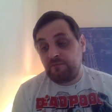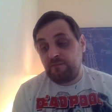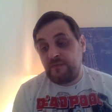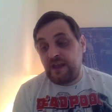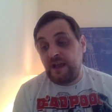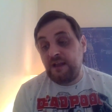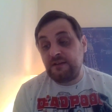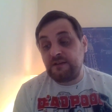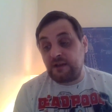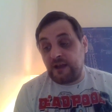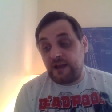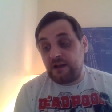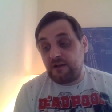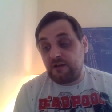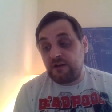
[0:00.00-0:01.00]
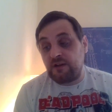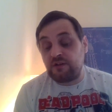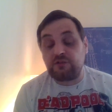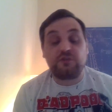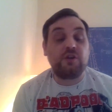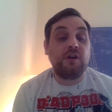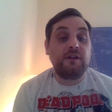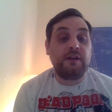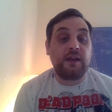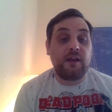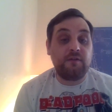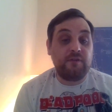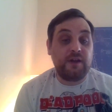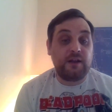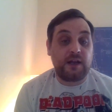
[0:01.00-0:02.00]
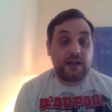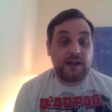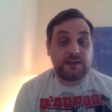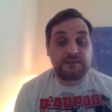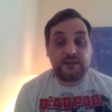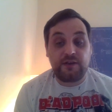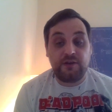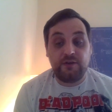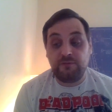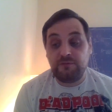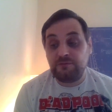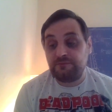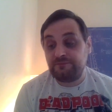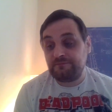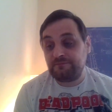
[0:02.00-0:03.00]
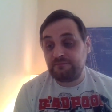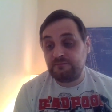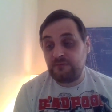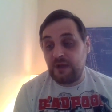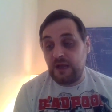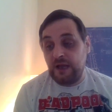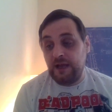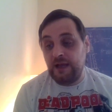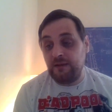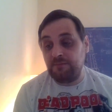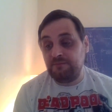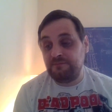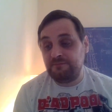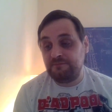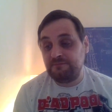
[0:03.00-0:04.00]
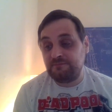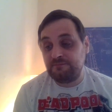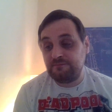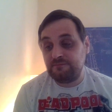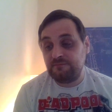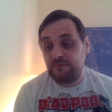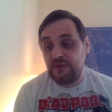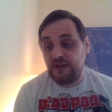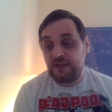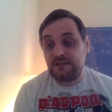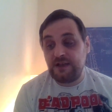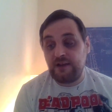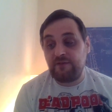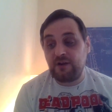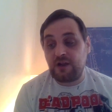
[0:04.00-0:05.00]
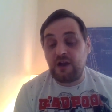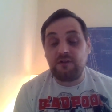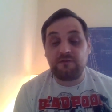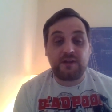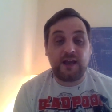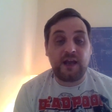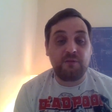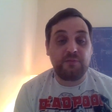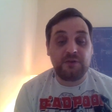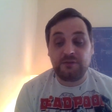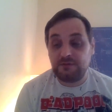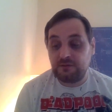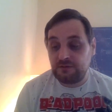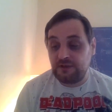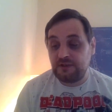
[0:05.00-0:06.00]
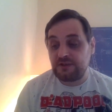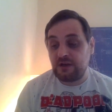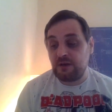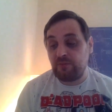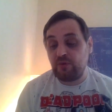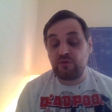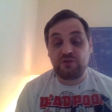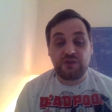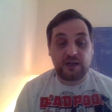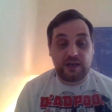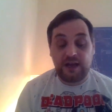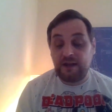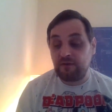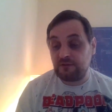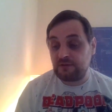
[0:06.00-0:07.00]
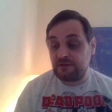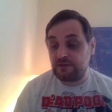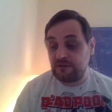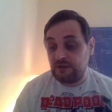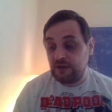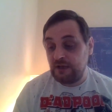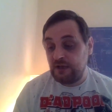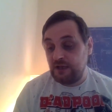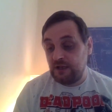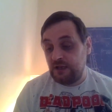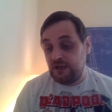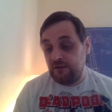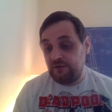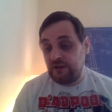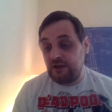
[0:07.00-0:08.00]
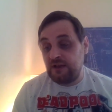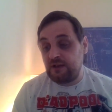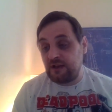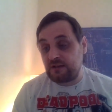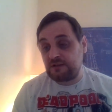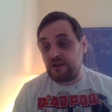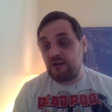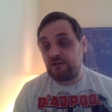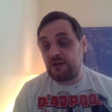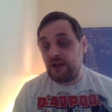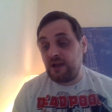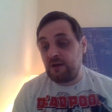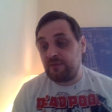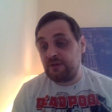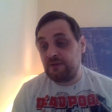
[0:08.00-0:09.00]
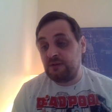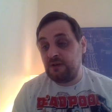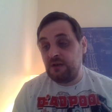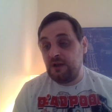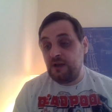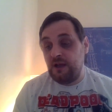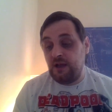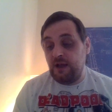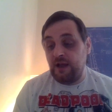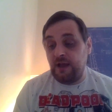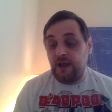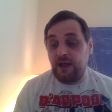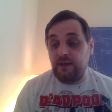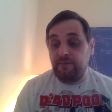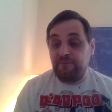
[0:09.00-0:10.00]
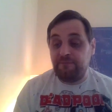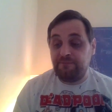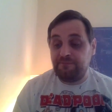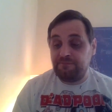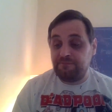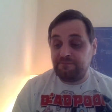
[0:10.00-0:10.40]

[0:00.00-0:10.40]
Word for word: getting together and they're trying to get rid of Classic Who. Um, it's never going to happen. These are a bunch of clowns if you think that's going to happen. Um,